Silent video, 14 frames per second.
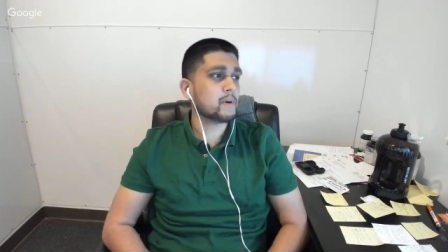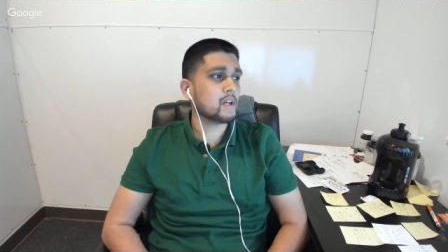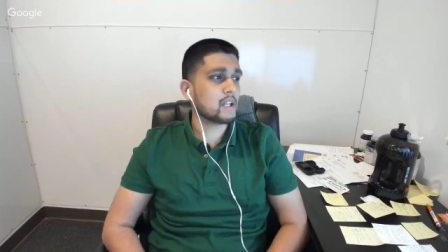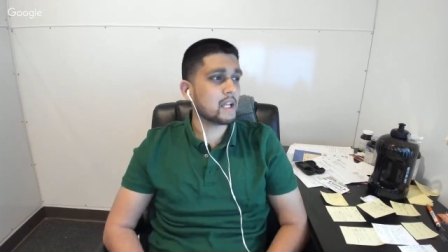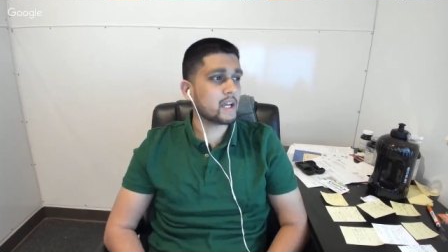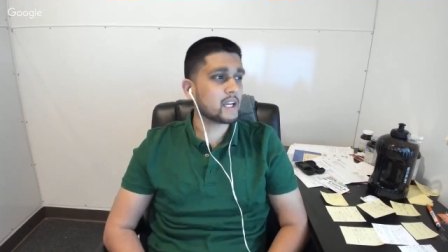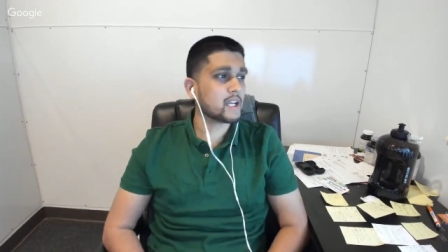
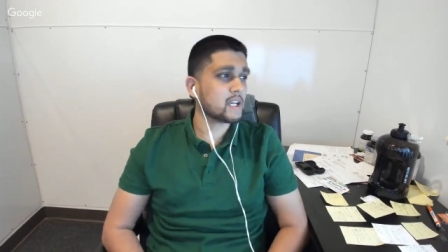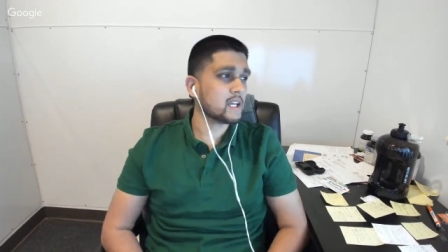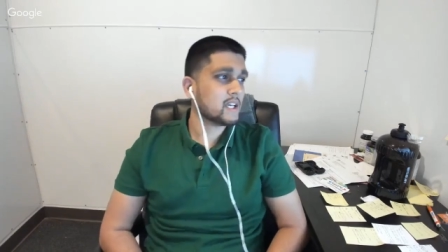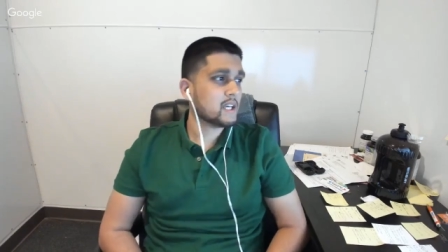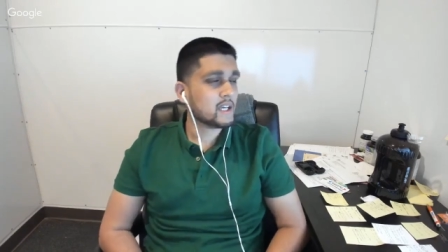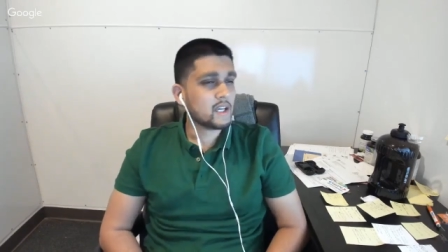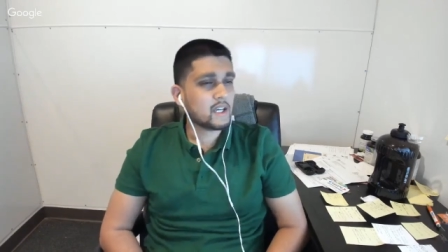But like
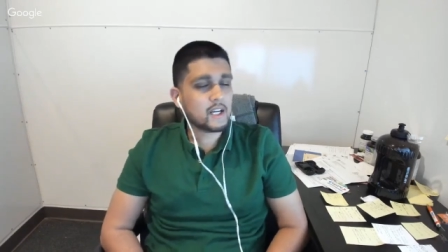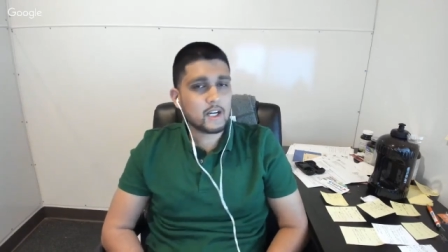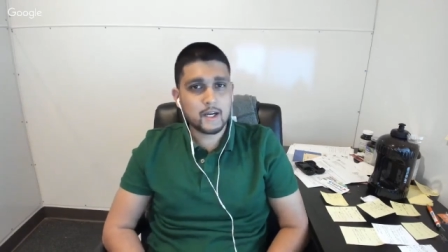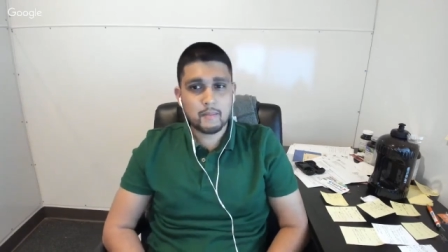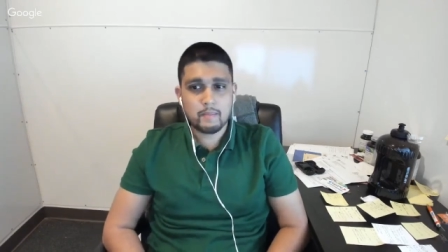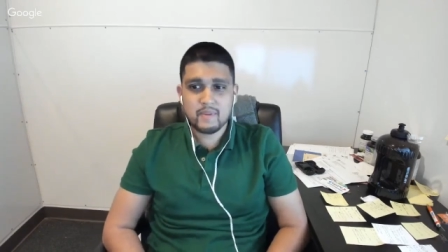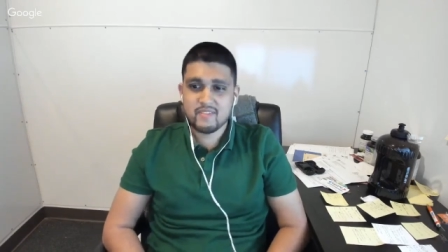
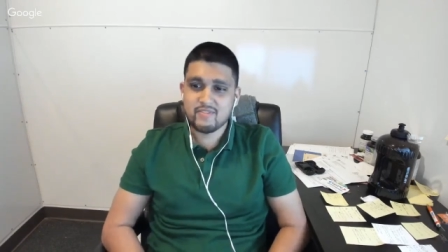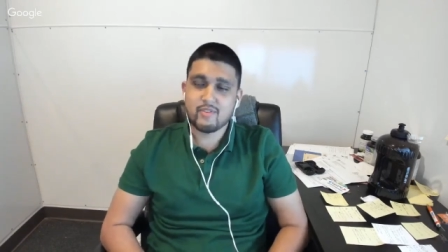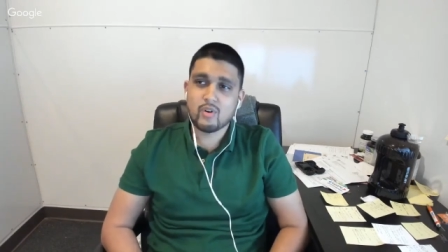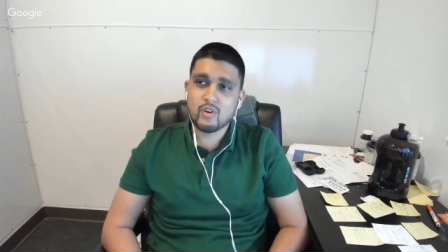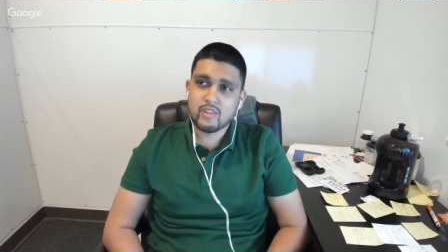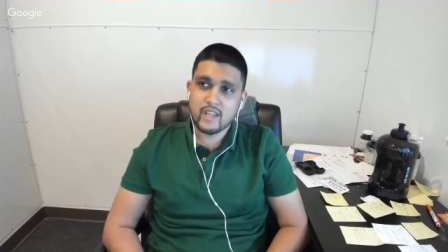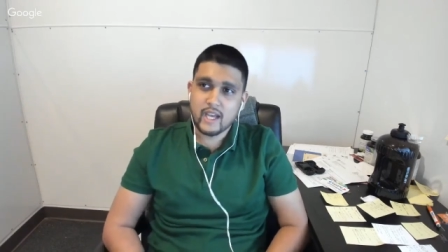um,
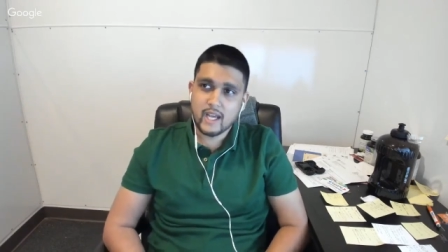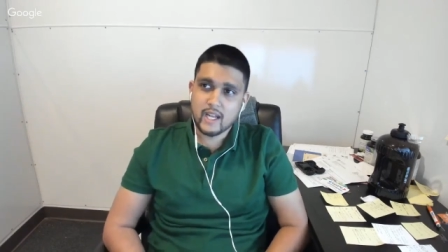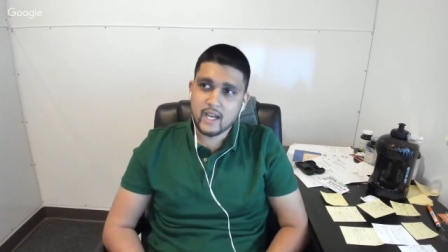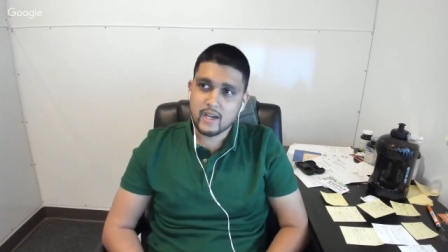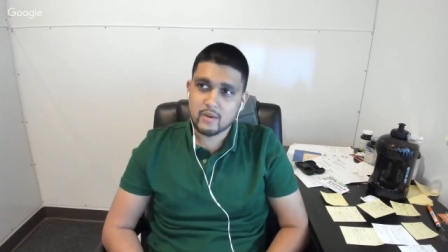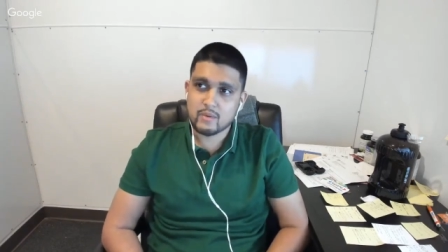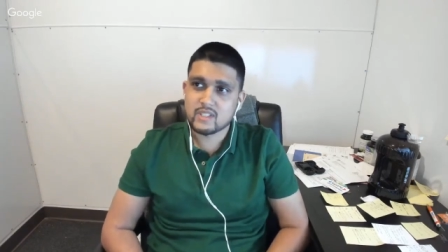before
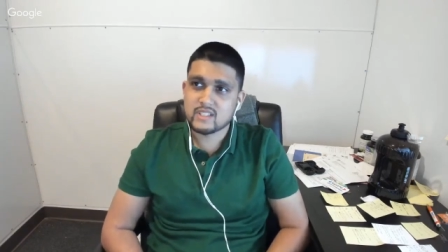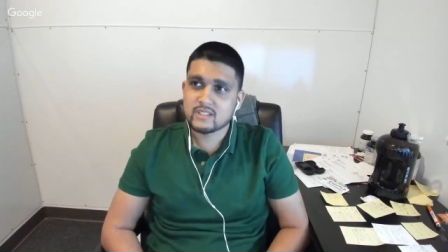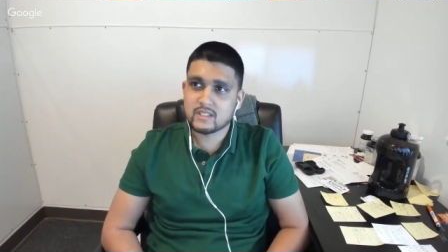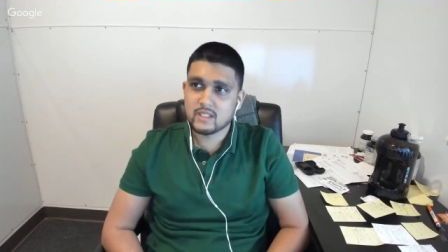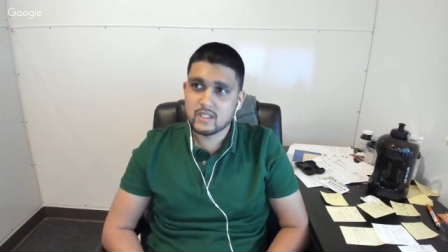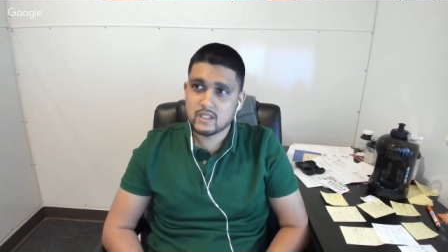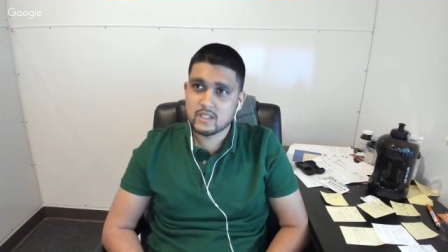that, I was,
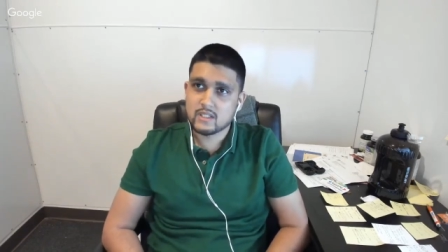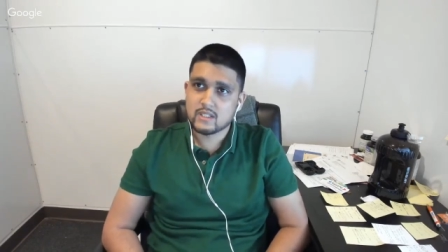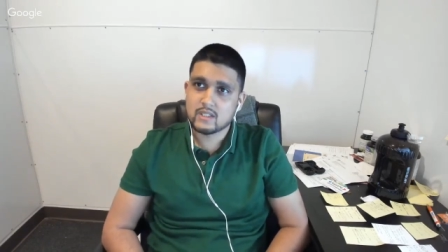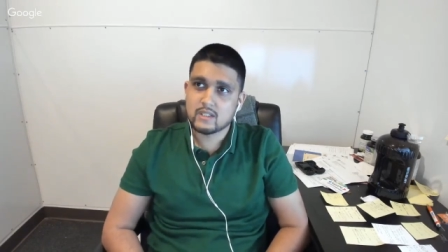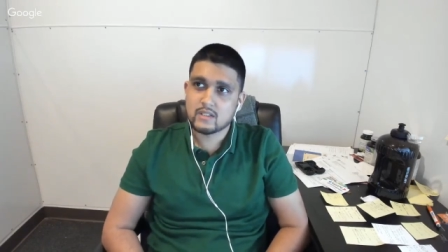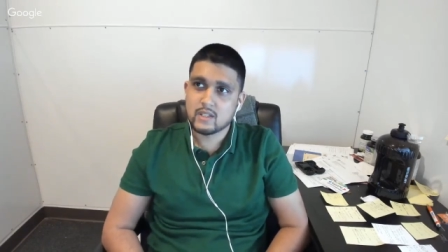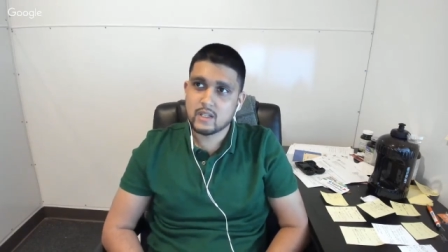uh,
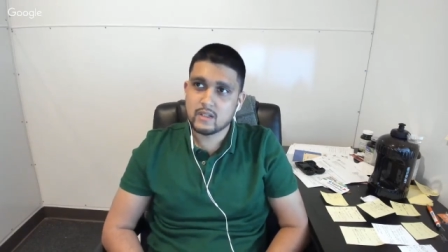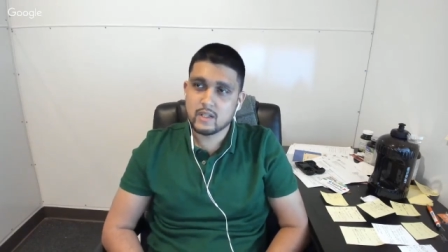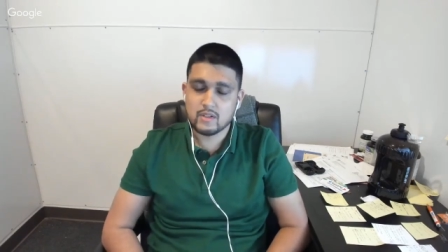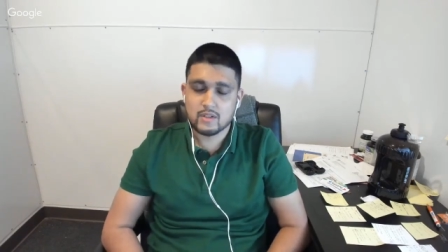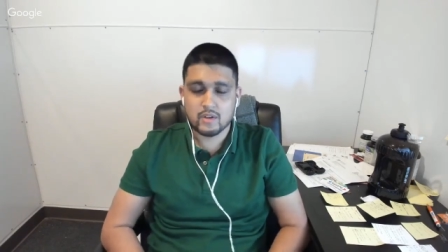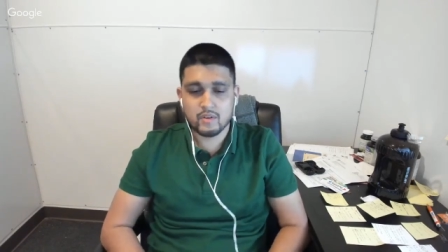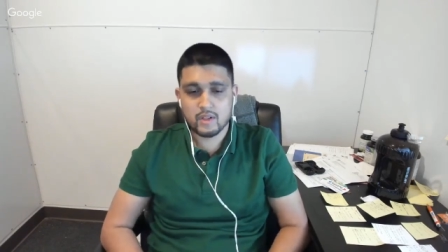and,
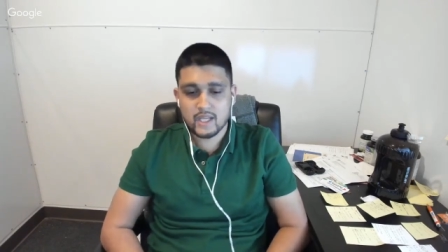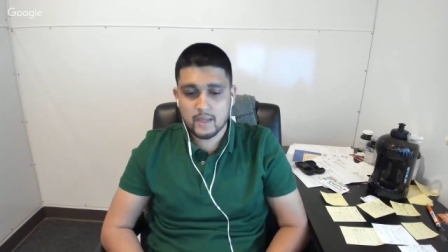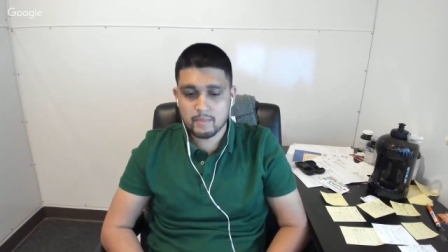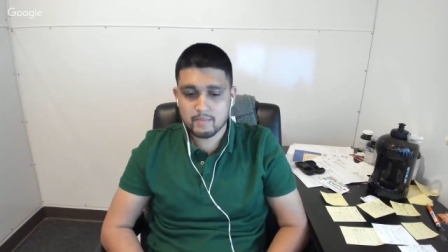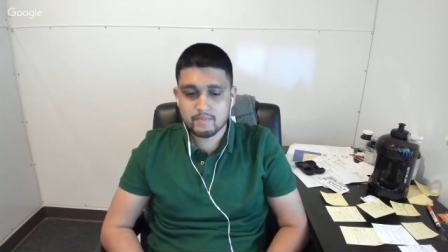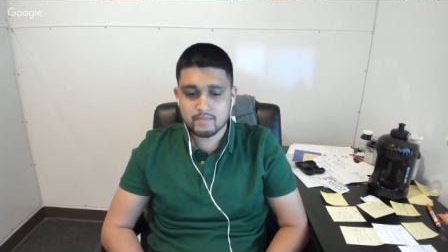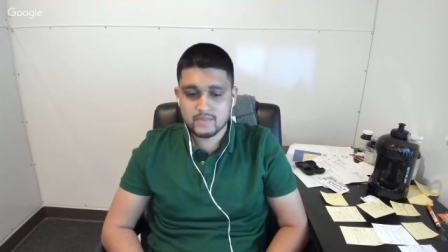and during
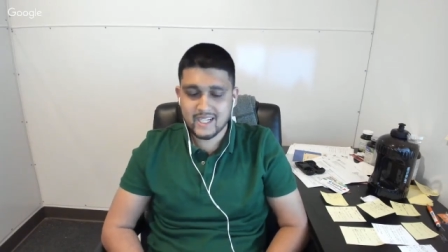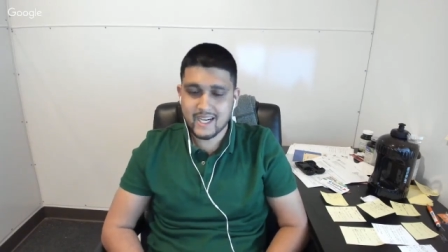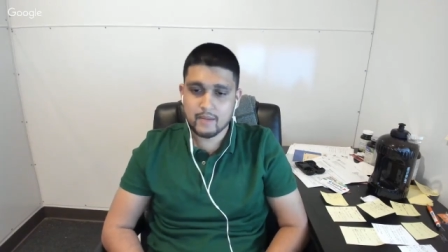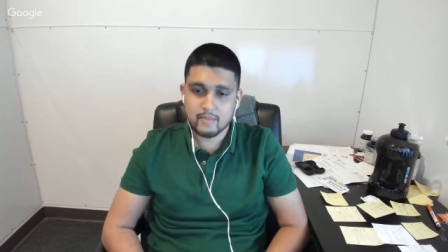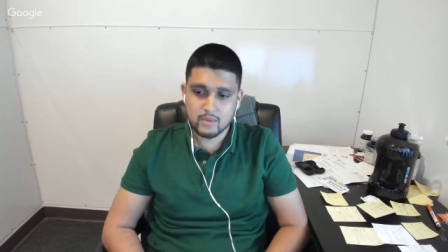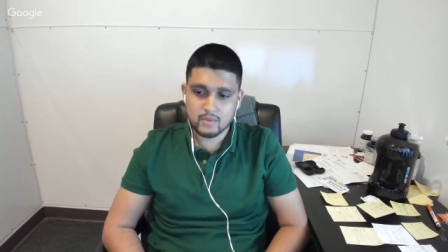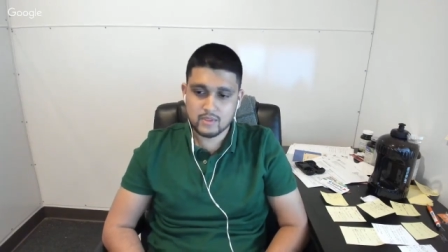that
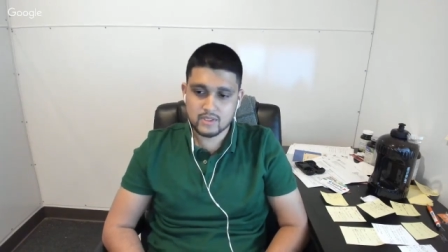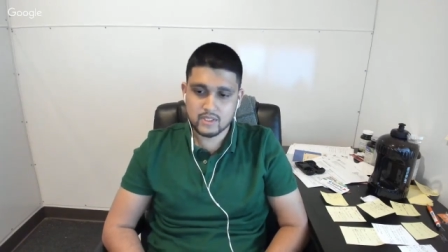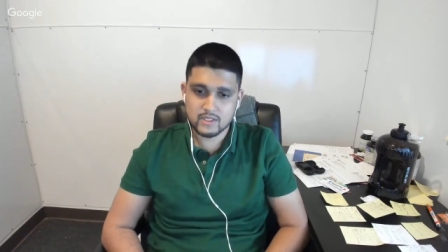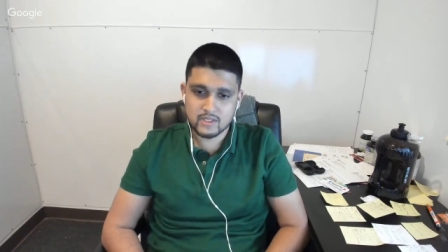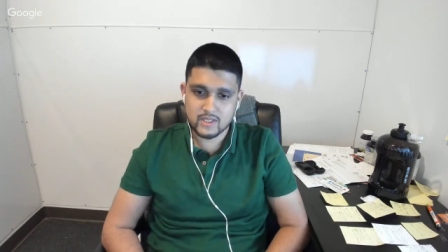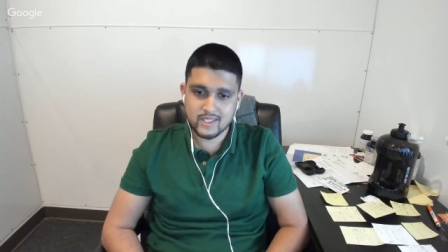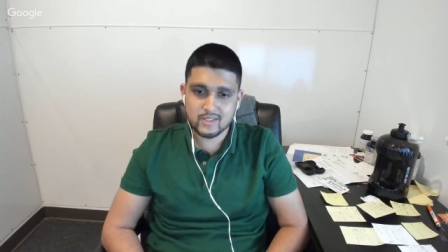time, I was
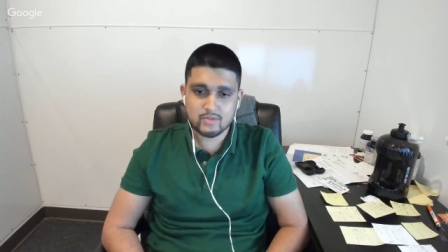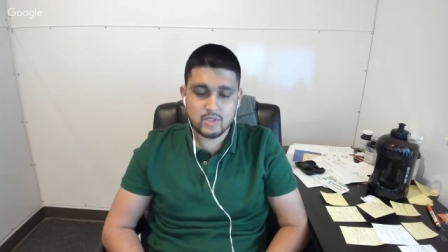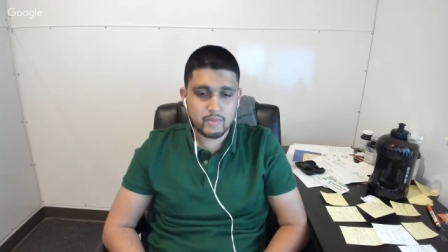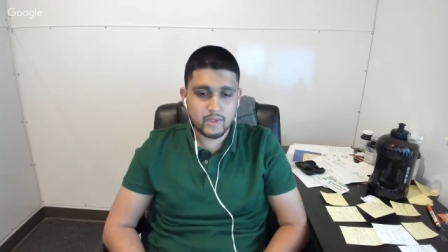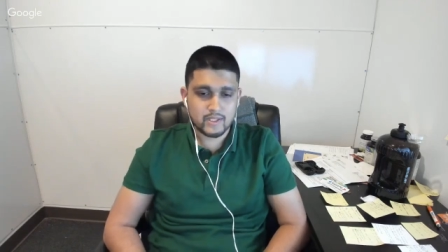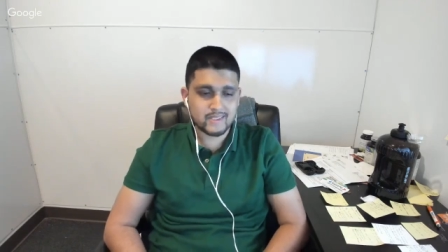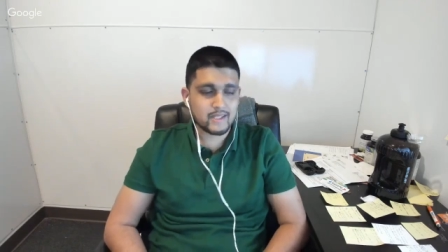a sales
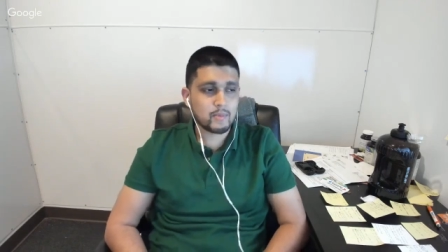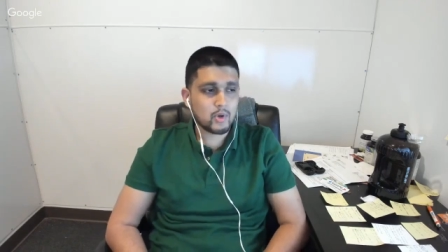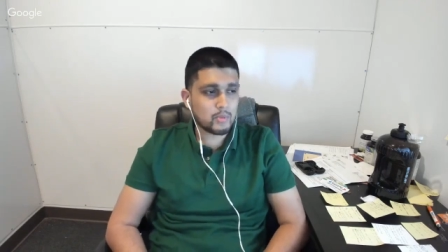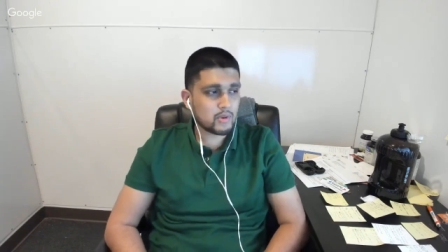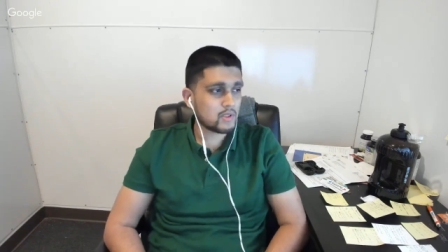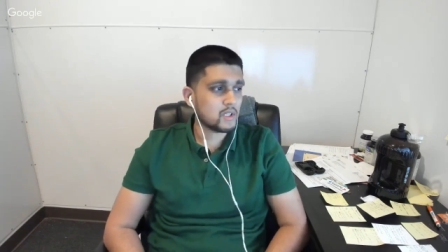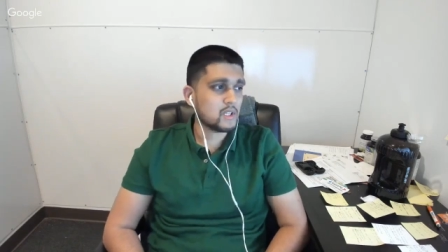rep at
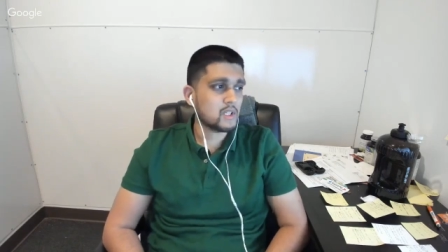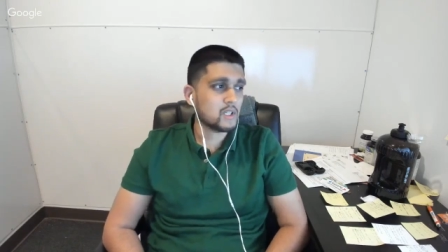T-Mobile.